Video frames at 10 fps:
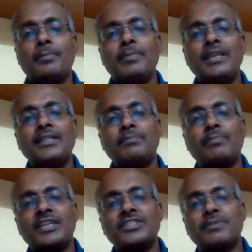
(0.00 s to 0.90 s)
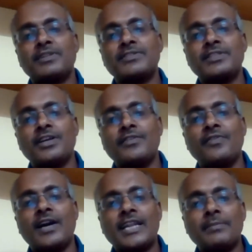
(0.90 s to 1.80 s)
Being the past president of
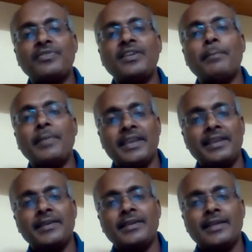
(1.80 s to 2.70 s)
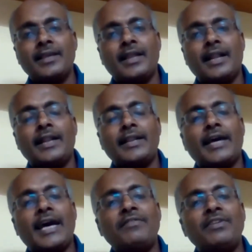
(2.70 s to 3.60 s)
RMCMA and
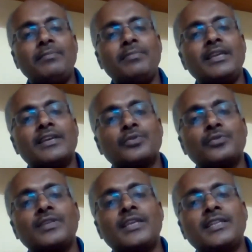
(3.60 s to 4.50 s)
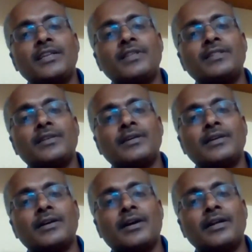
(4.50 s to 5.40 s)
having been associated with
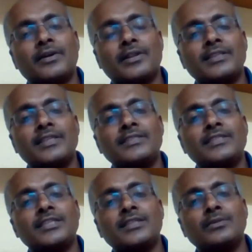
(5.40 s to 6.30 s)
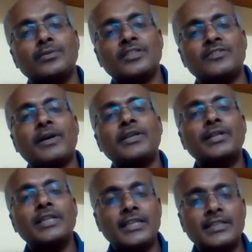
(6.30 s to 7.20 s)
an organization who has
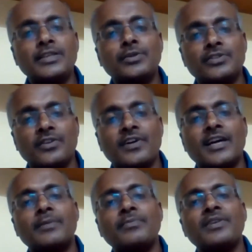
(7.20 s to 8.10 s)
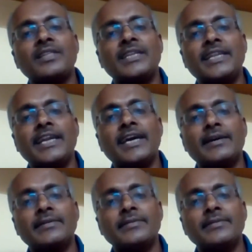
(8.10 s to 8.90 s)
pioneered the use of RMC in India,